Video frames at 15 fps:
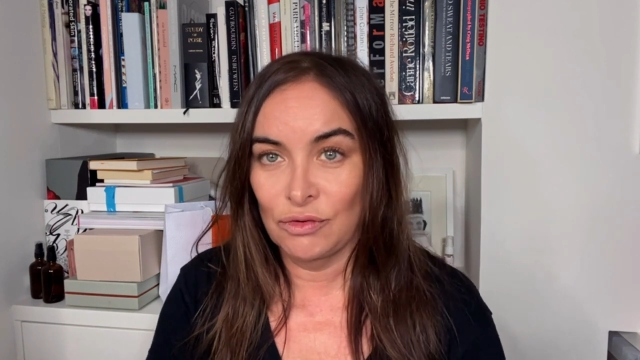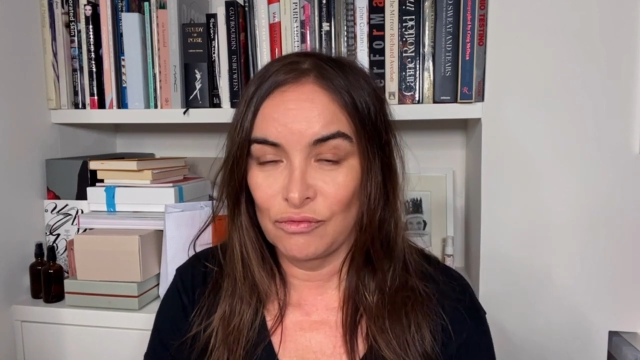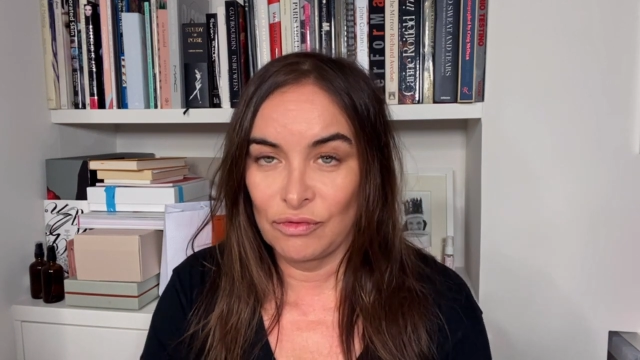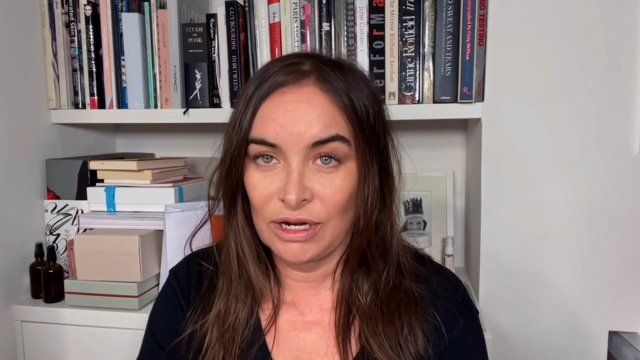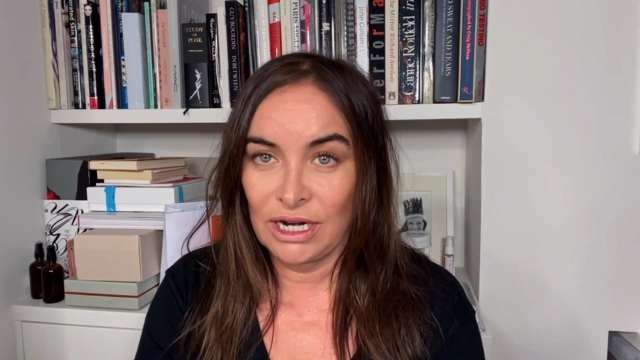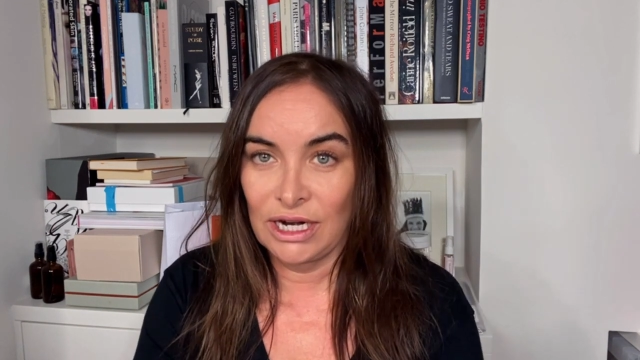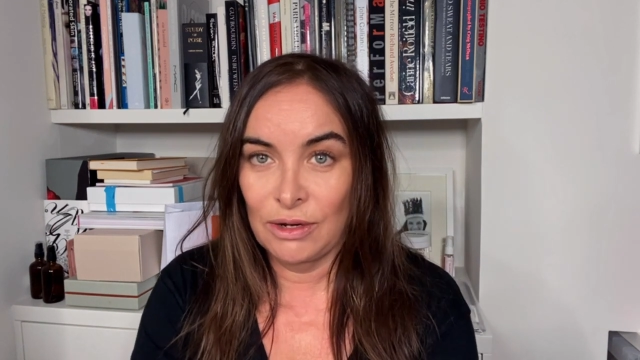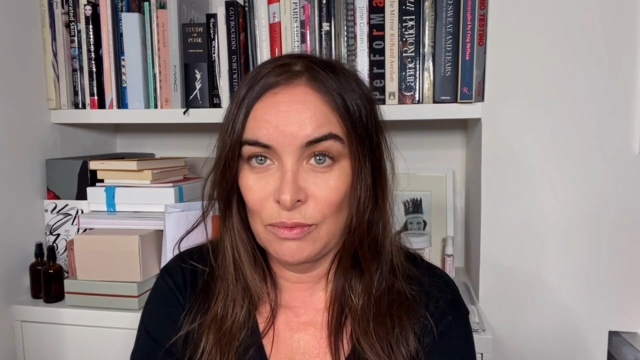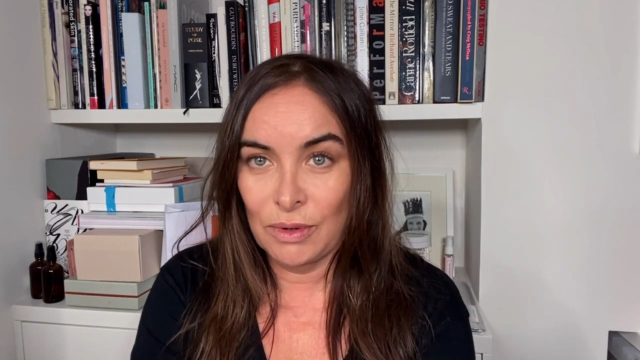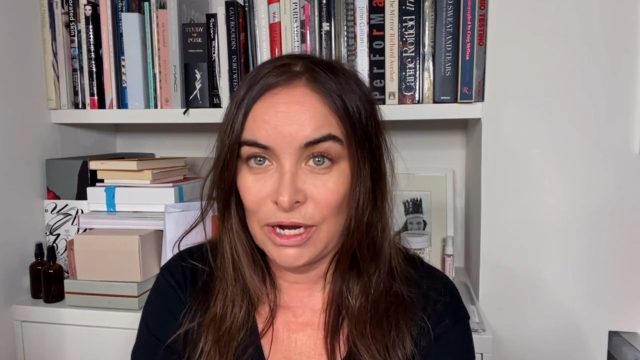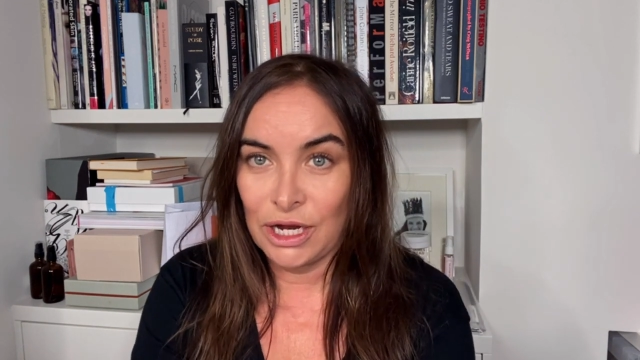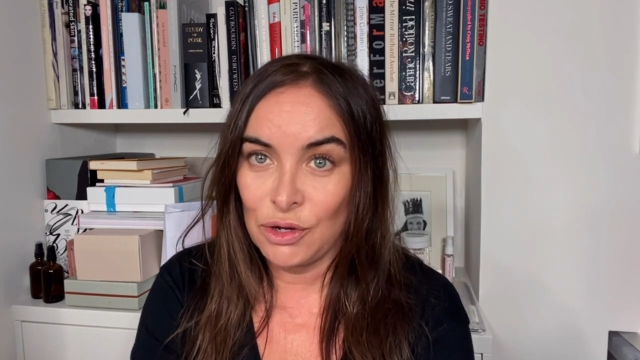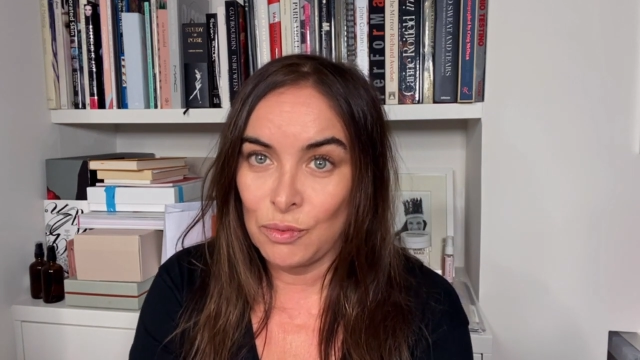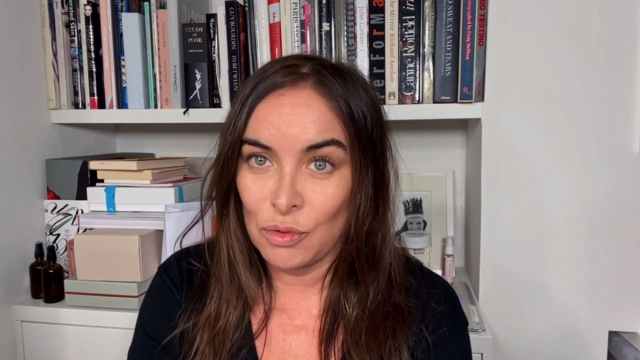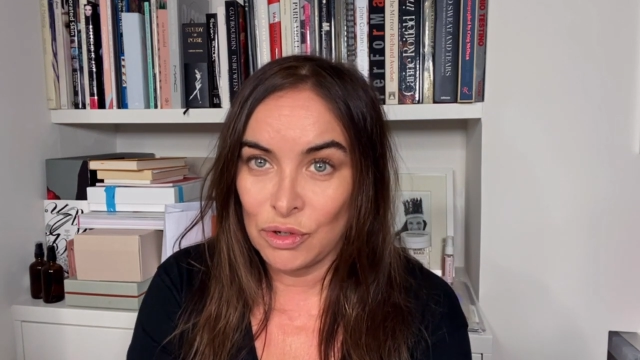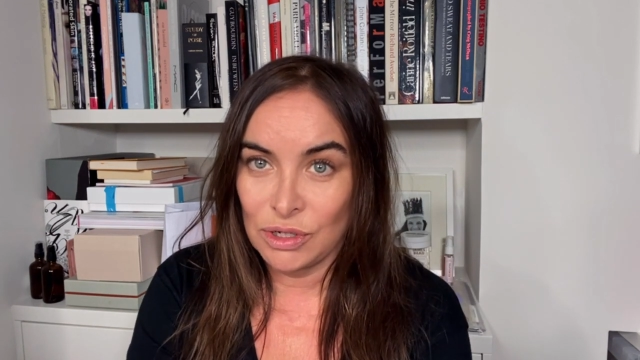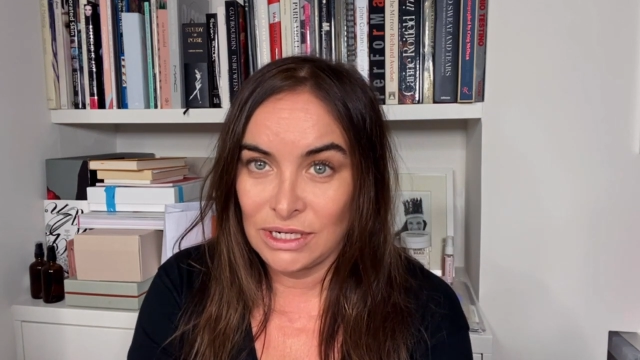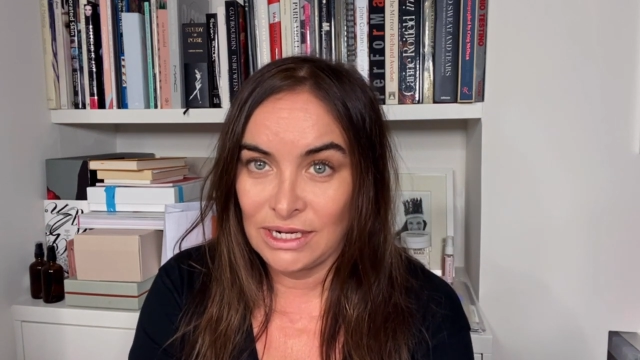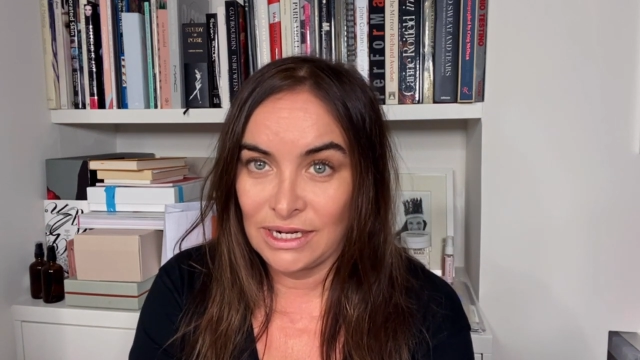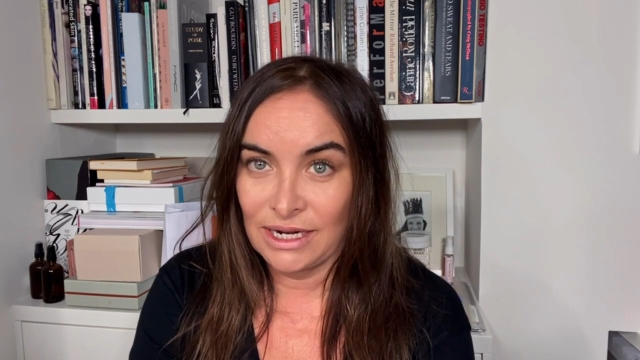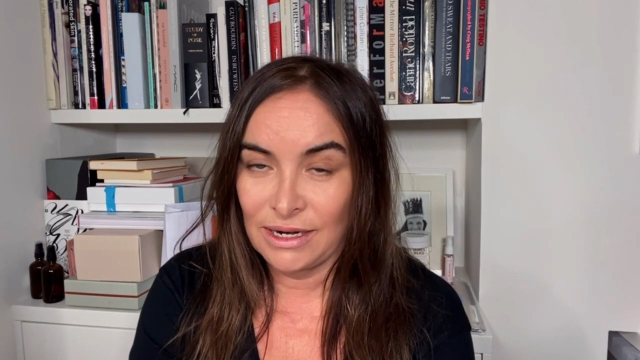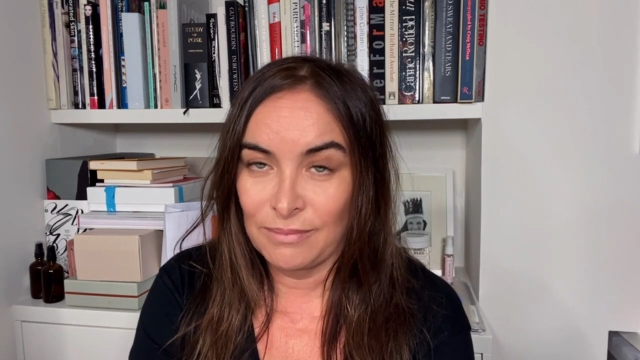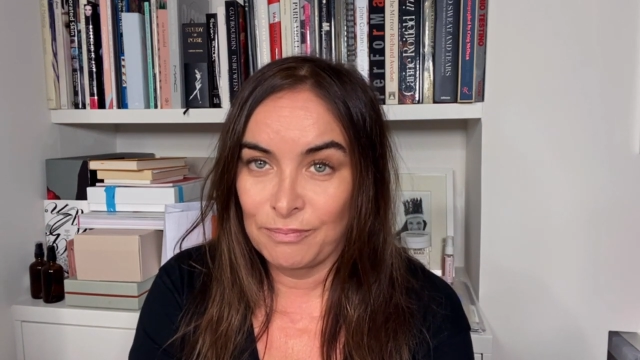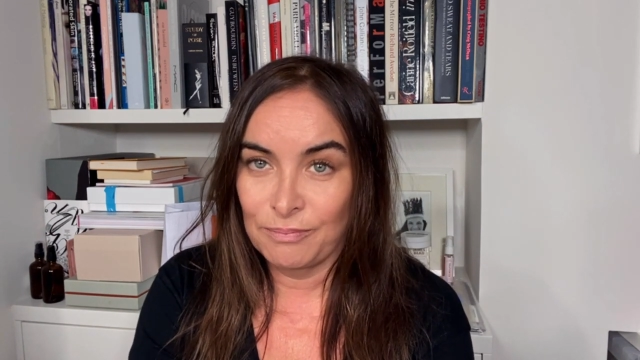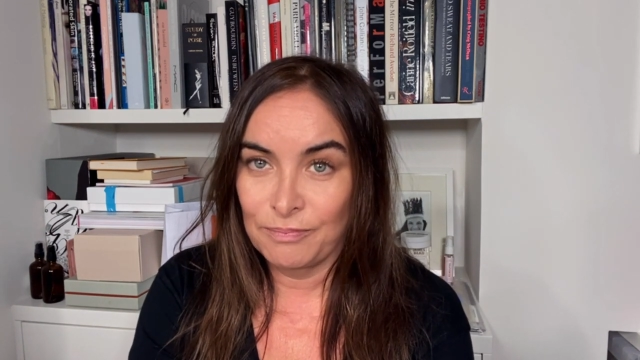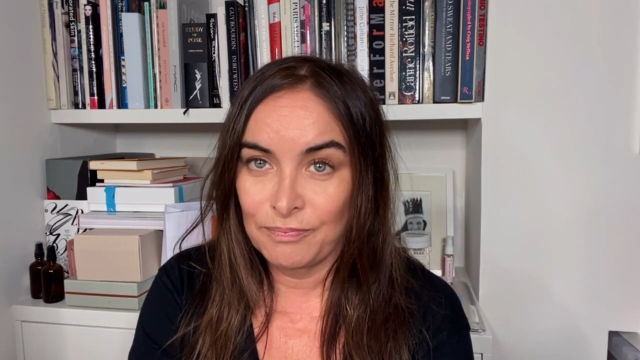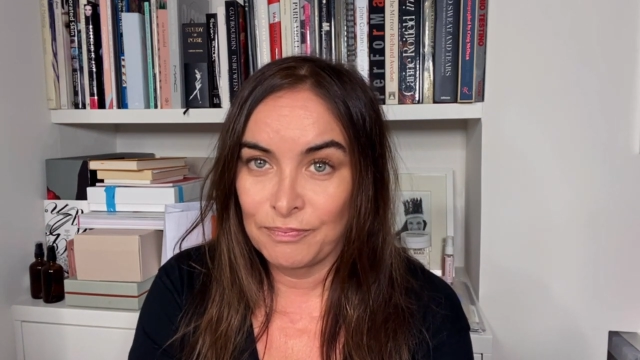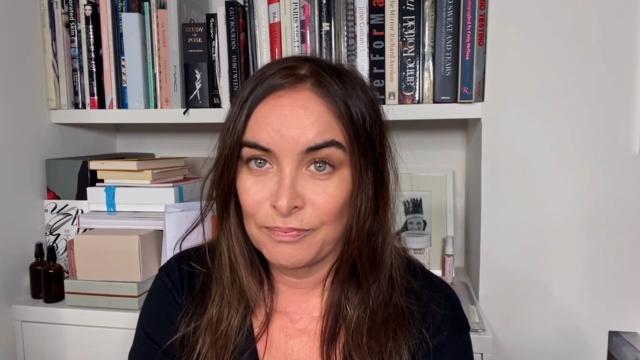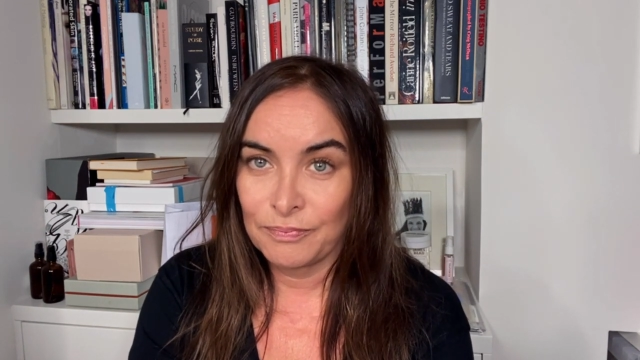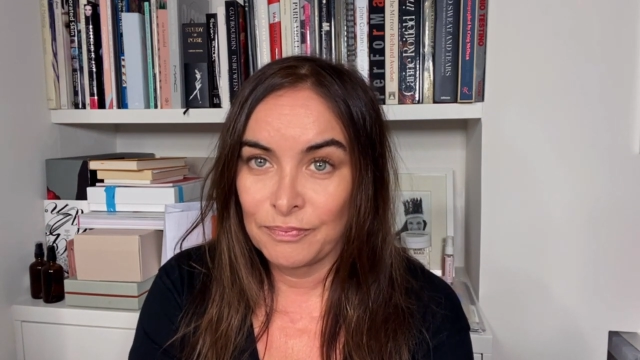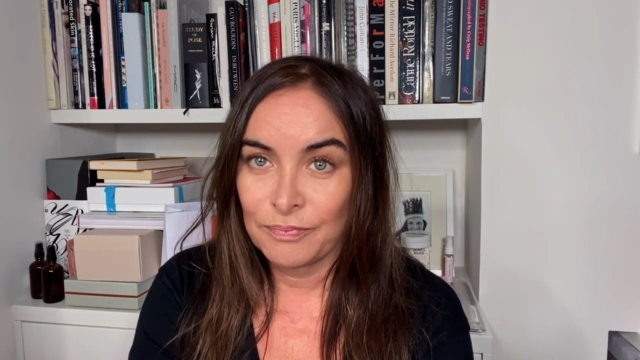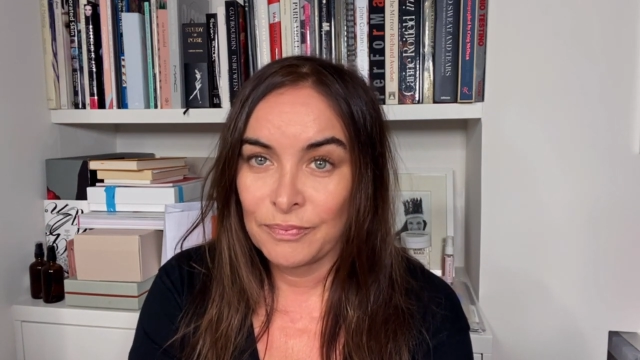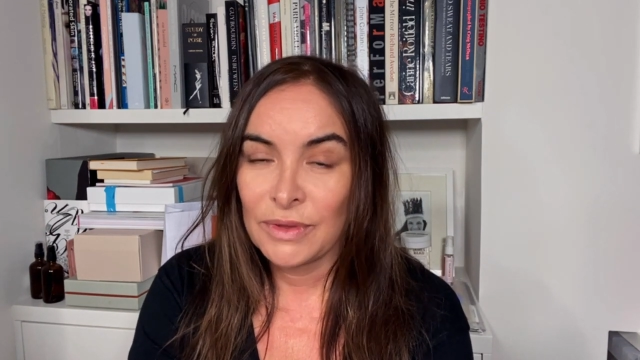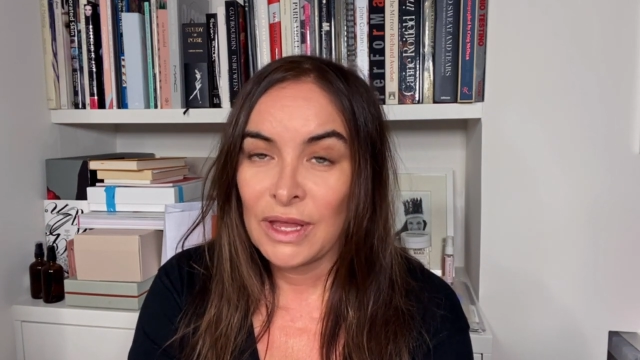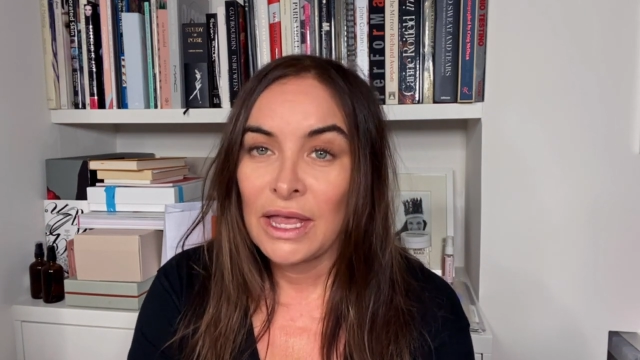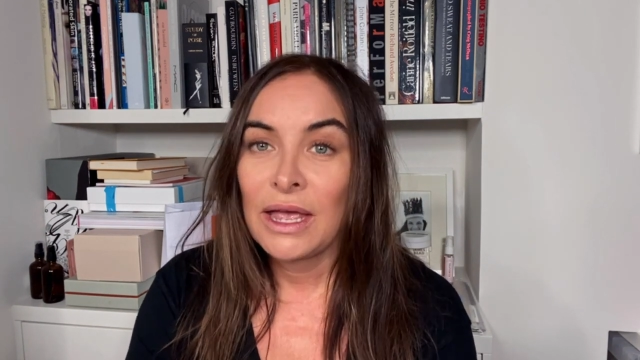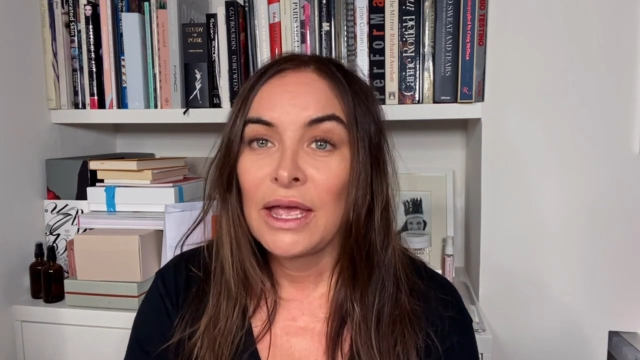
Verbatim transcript: really where you wanted it.